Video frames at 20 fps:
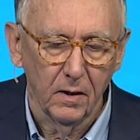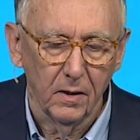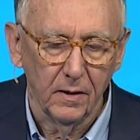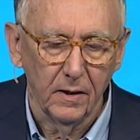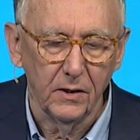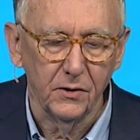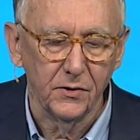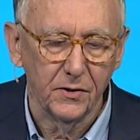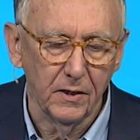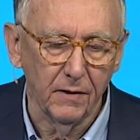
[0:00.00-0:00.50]

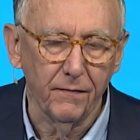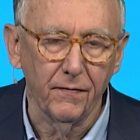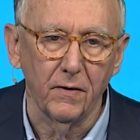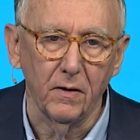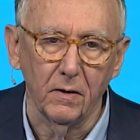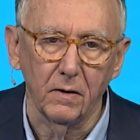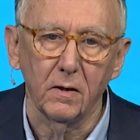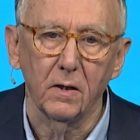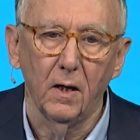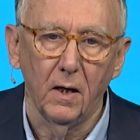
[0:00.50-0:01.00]
these
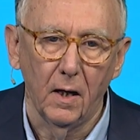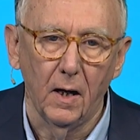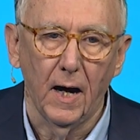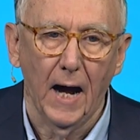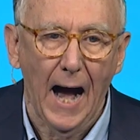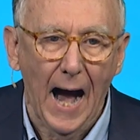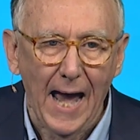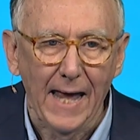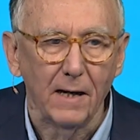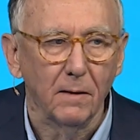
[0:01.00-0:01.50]
different
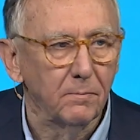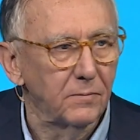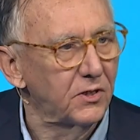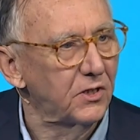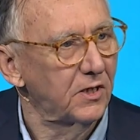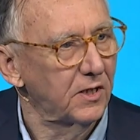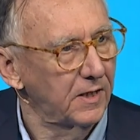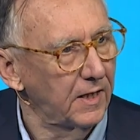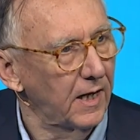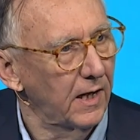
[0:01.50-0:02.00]
items
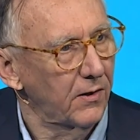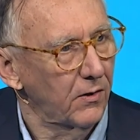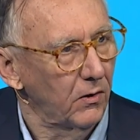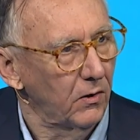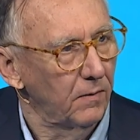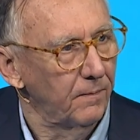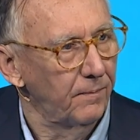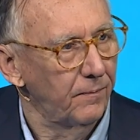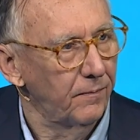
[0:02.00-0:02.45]
together.